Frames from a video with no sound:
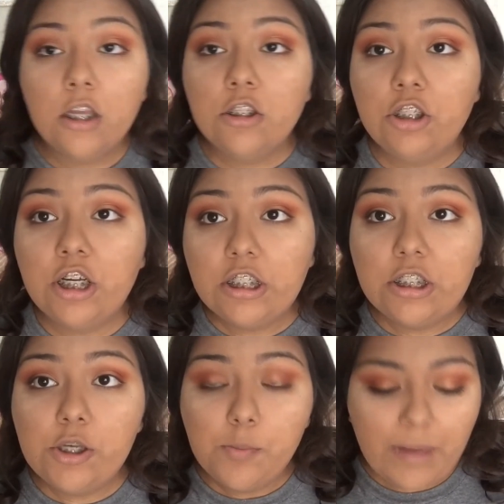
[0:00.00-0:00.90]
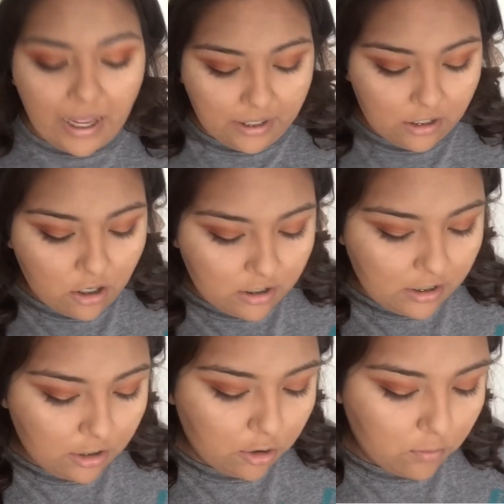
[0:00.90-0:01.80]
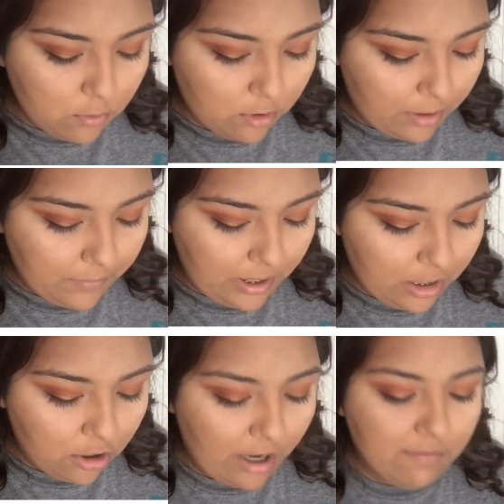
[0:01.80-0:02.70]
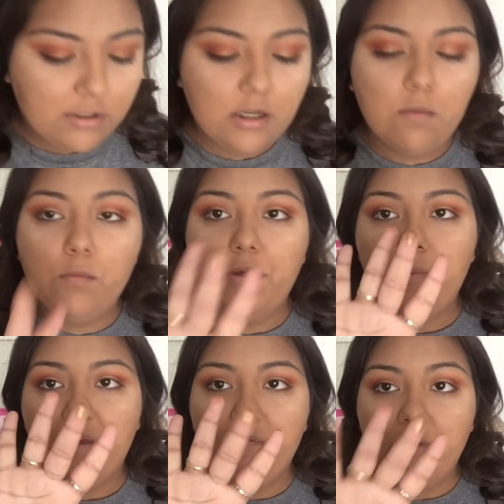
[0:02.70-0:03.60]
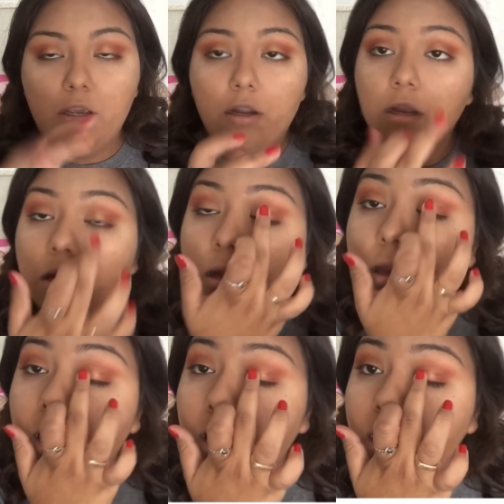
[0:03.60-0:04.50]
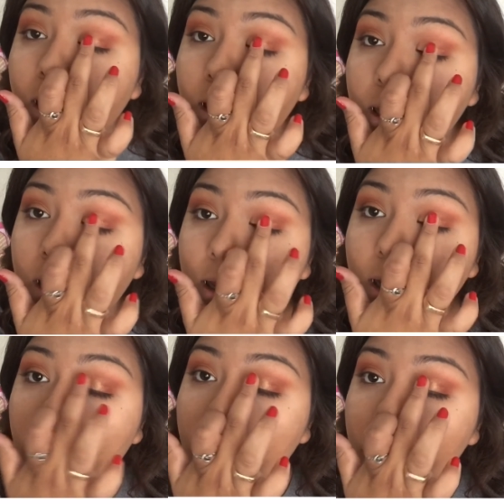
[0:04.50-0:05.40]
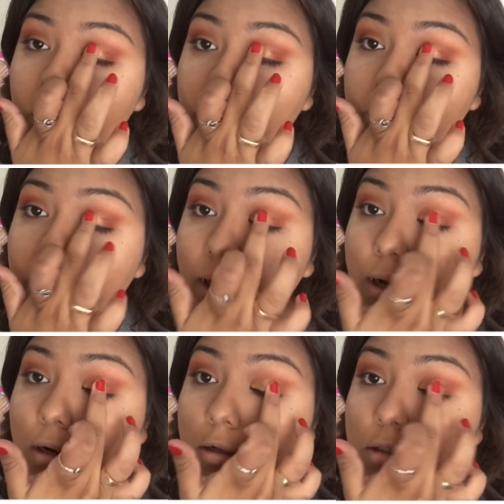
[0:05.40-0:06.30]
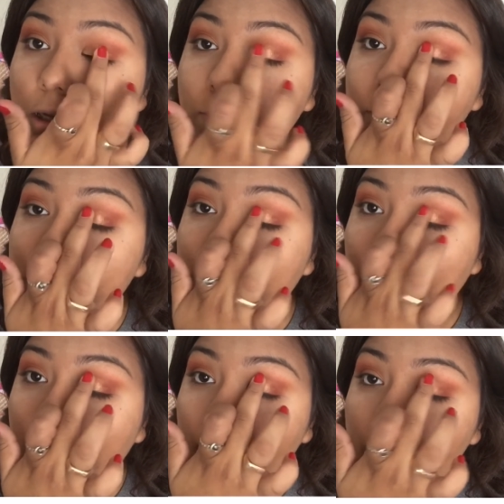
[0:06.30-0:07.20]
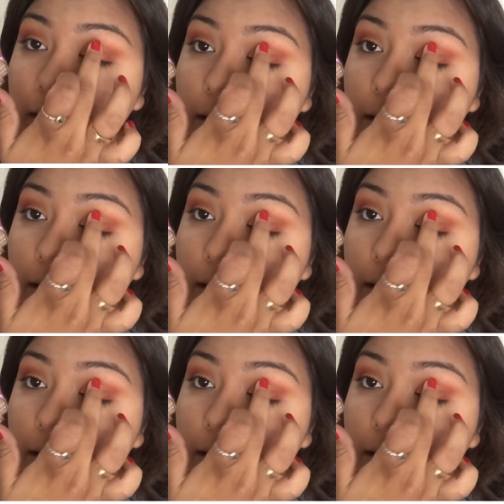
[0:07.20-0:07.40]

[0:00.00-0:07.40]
Just to pack it on a little more, I'm gonna grab some with my finger and pack it on top of that,